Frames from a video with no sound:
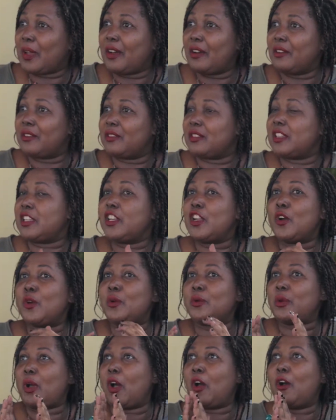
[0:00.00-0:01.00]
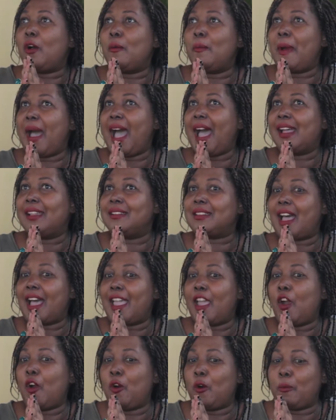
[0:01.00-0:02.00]
well. And
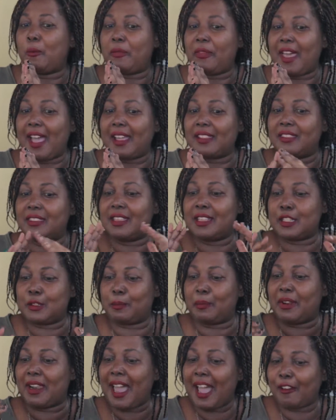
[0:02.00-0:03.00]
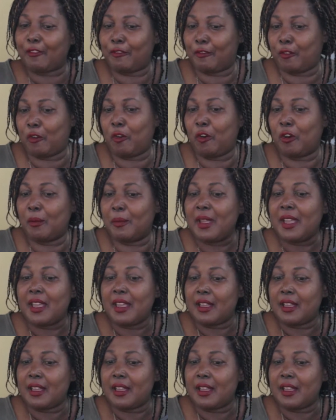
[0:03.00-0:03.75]
I hope that this platform,